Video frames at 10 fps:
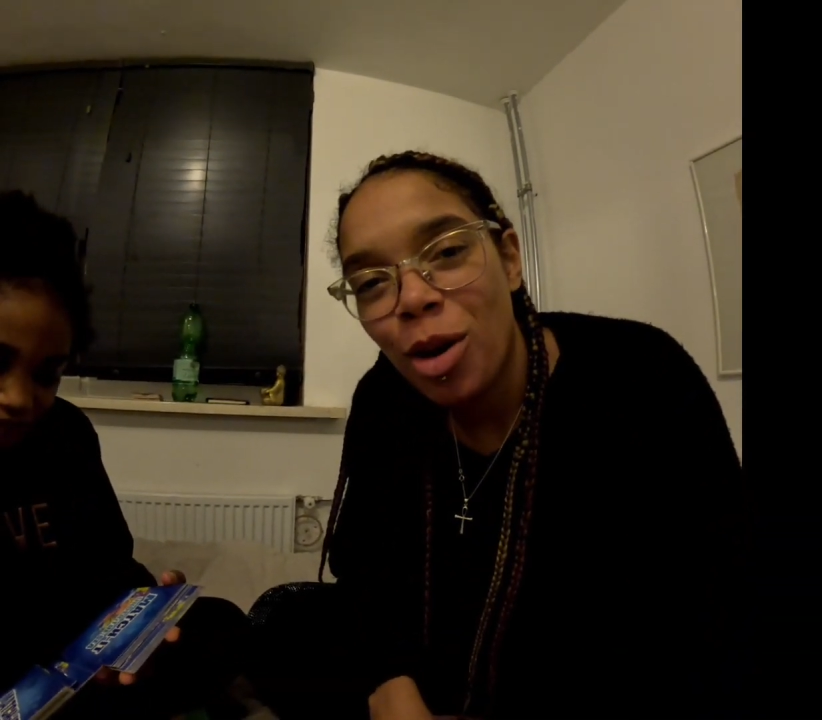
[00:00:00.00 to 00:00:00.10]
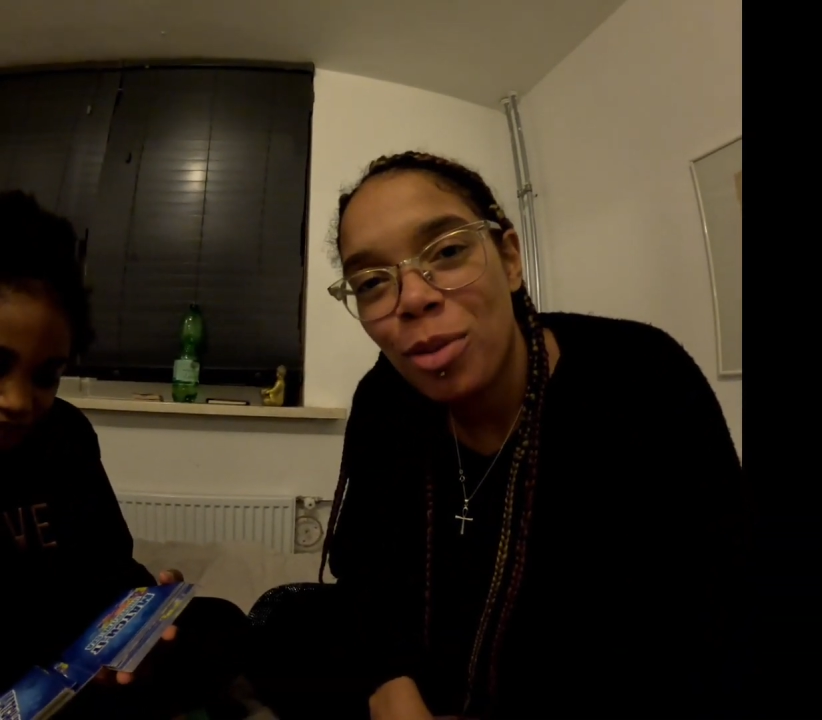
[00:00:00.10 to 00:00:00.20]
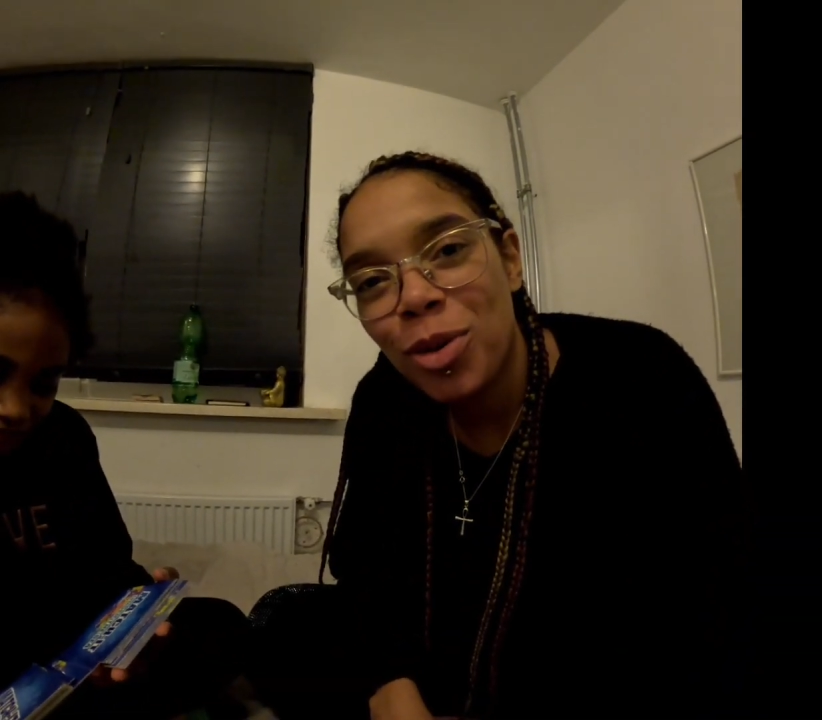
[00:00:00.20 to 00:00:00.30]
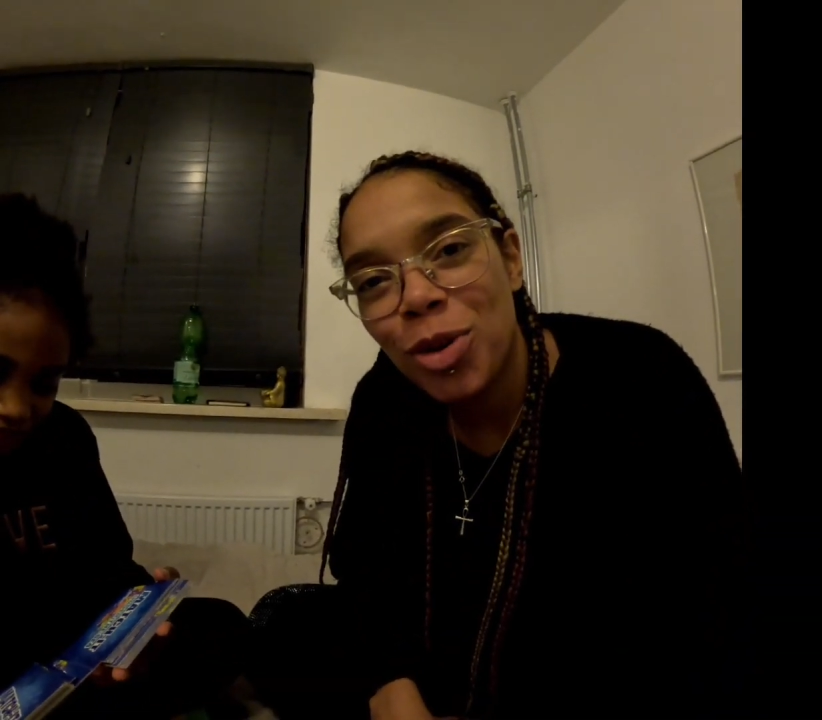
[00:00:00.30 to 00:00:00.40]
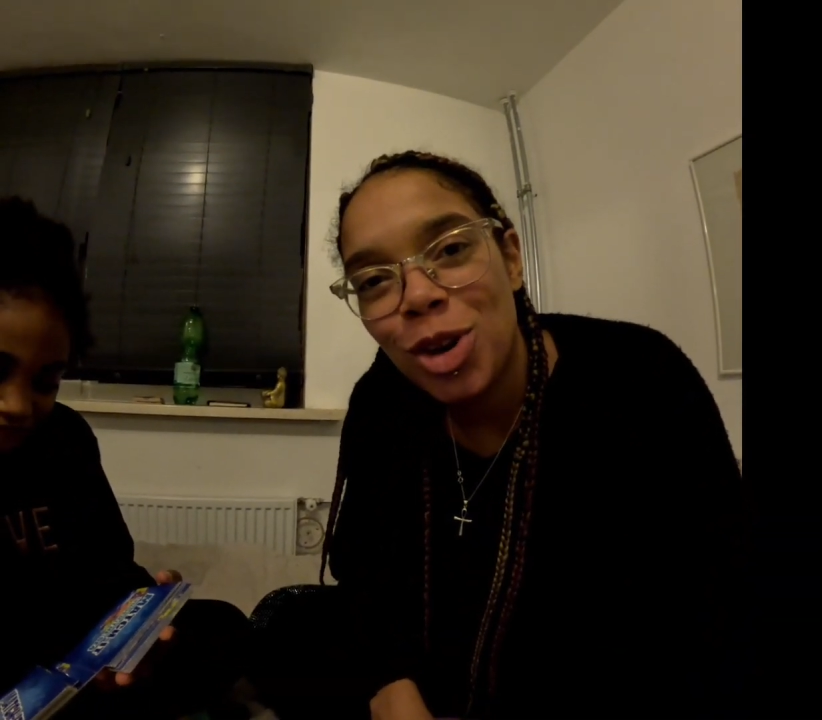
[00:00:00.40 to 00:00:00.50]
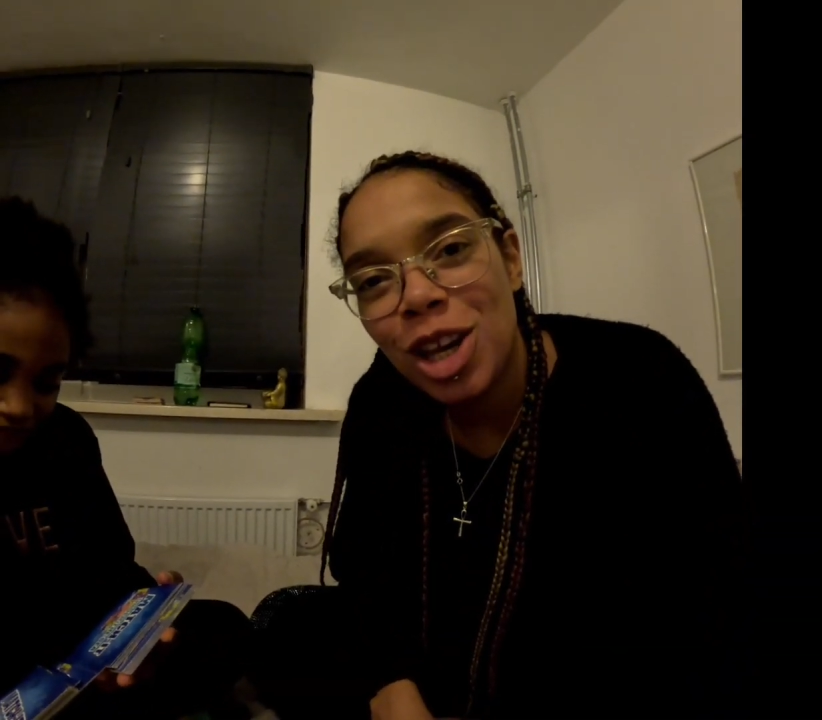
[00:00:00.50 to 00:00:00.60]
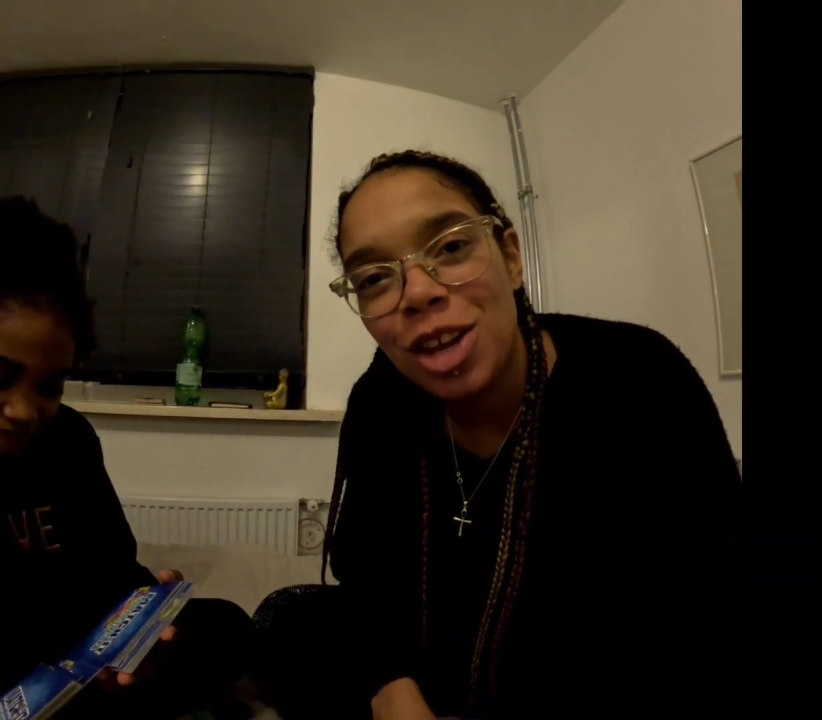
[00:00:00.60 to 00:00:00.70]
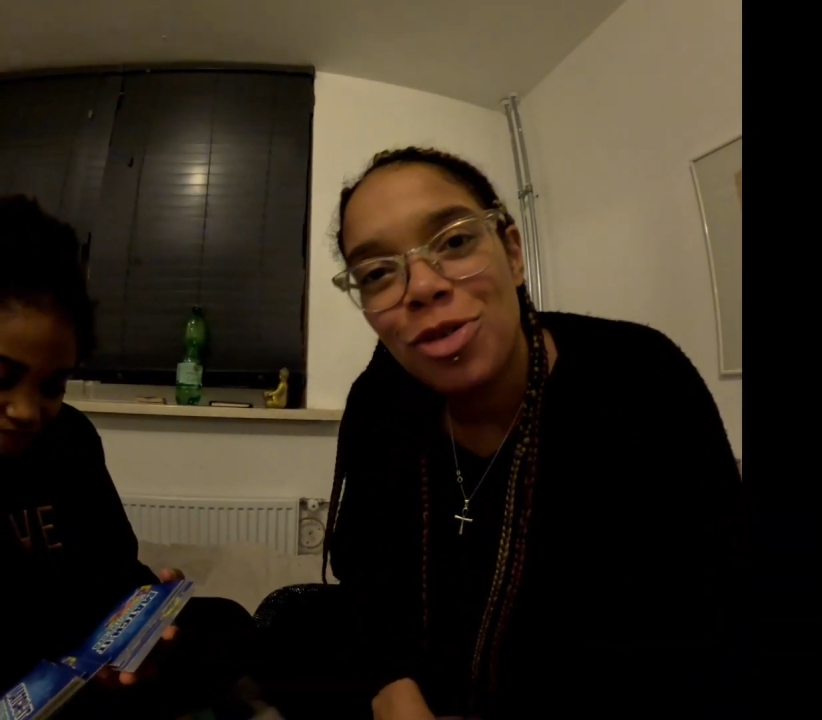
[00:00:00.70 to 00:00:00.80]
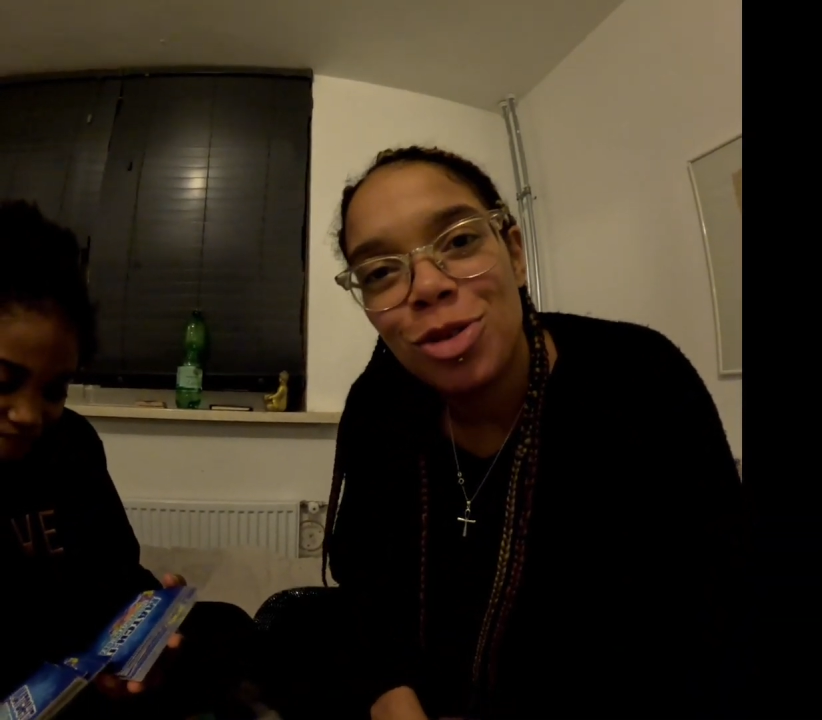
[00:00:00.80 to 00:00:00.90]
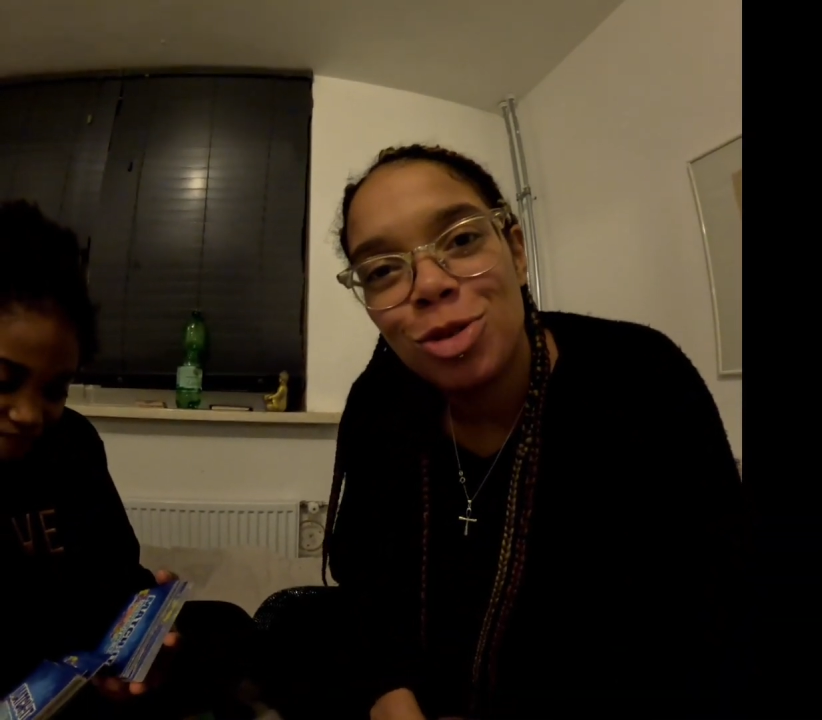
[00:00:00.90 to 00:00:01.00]
I'm gonna
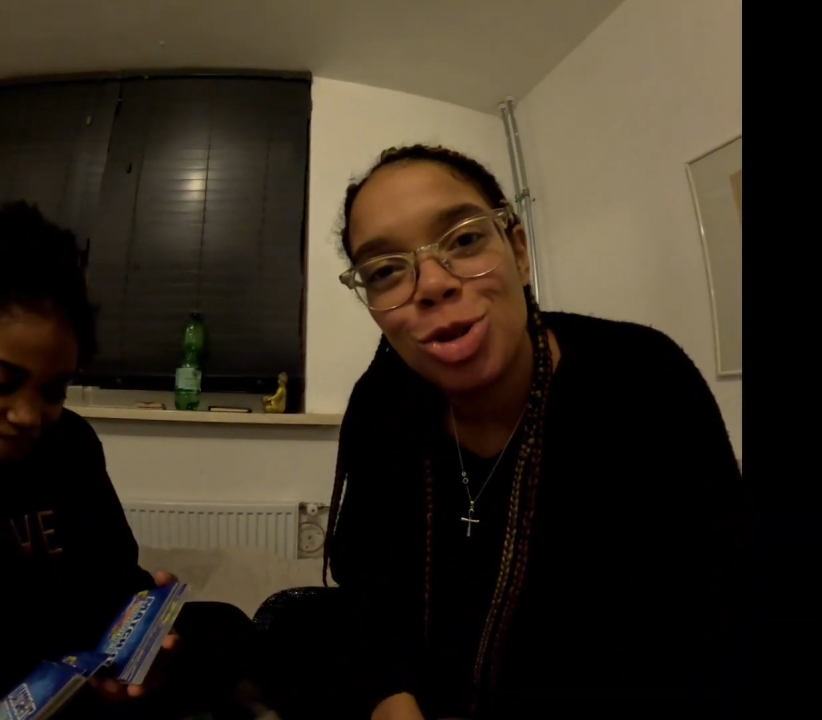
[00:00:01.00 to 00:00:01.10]
leave on